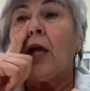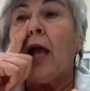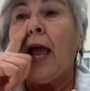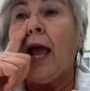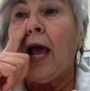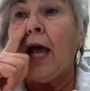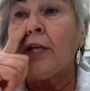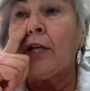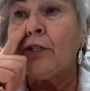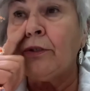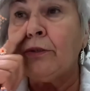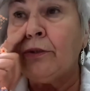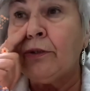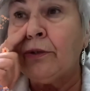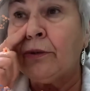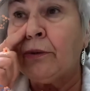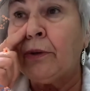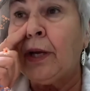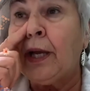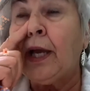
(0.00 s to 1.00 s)
As you
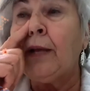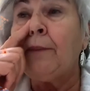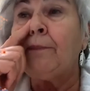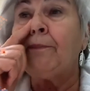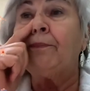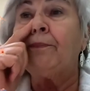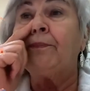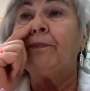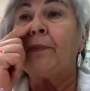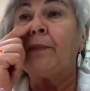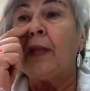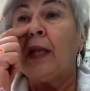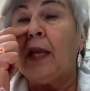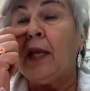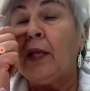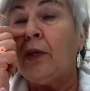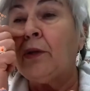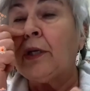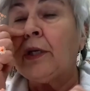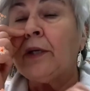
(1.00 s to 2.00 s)
do it,
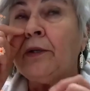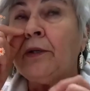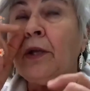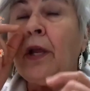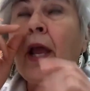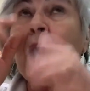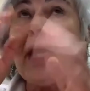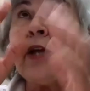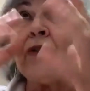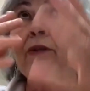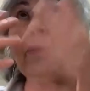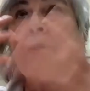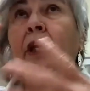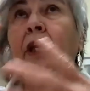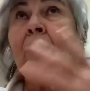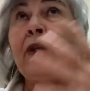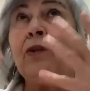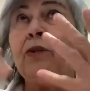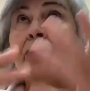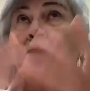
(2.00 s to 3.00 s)
as you
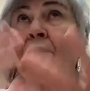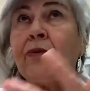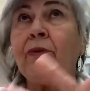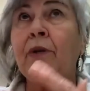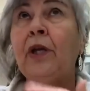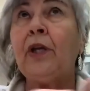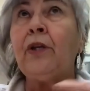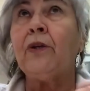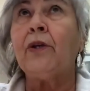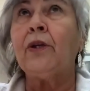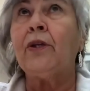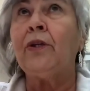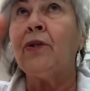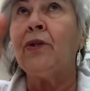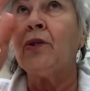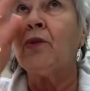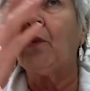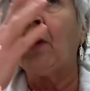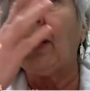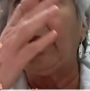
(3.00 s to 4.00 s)
get used to it, you can
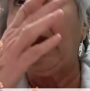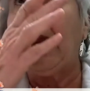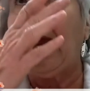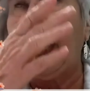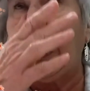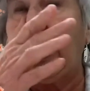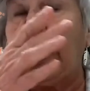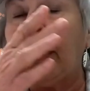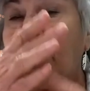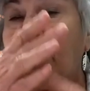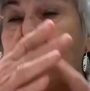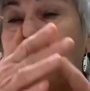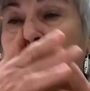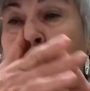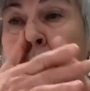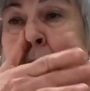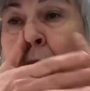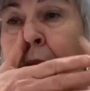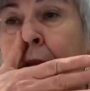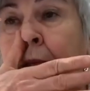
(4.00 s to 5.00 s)
use one hand. So
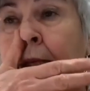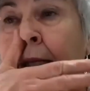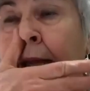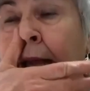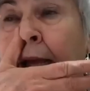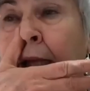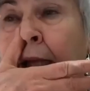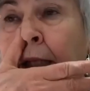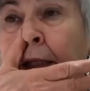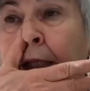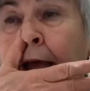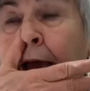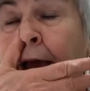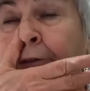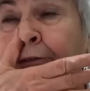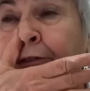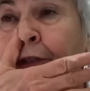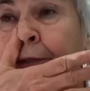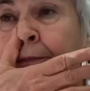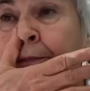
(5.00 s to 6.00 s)
you inhale
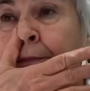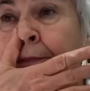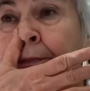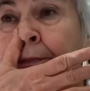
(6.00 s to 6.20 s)
left,